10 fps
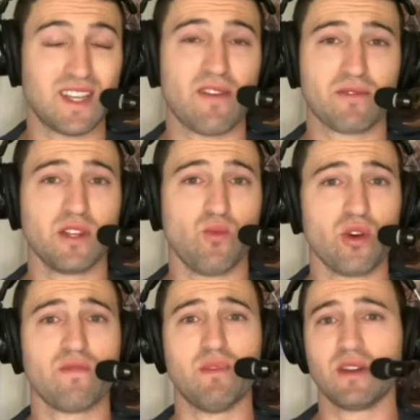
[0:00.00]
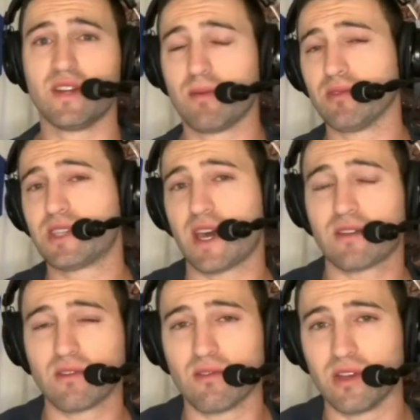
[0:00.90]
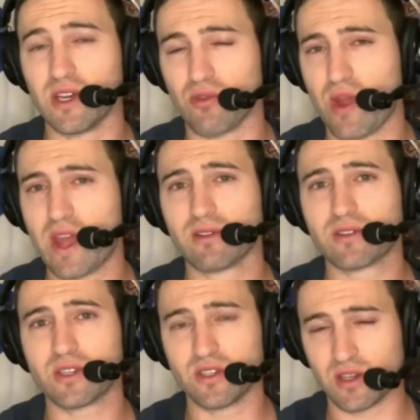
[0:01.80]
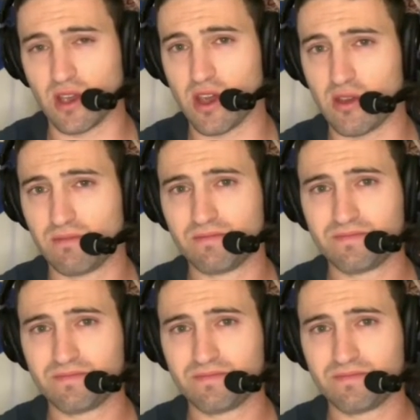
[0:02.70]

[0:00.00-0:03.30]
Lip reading: definitely would have been a double technical in a regular season game.